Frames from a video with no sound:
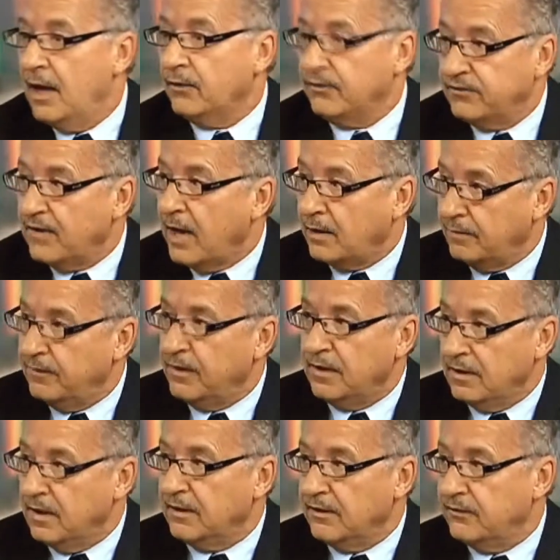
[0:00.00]
outside of the
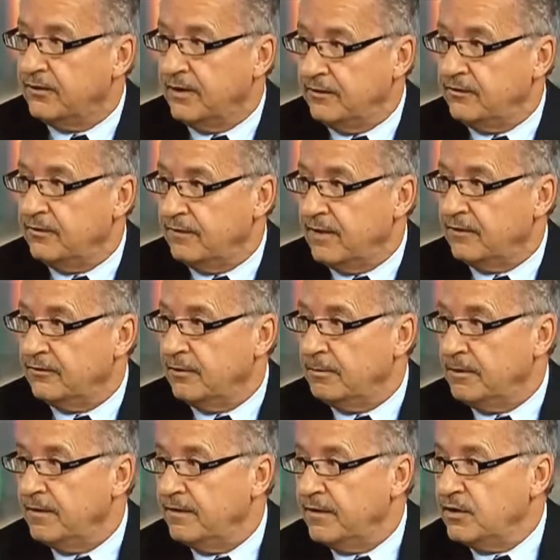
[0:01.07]
United States if that's
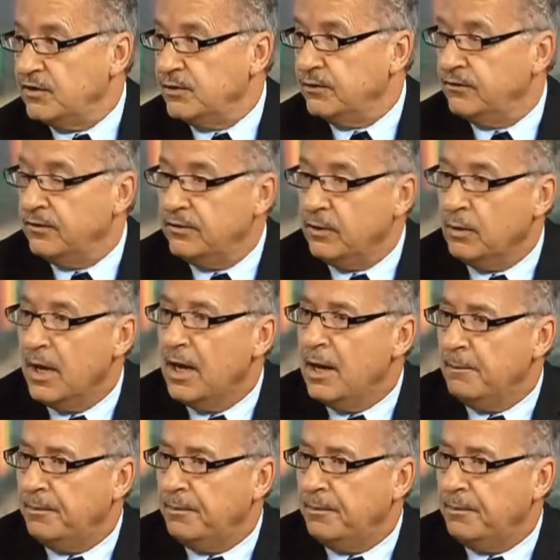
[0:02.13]
something that they choose to do.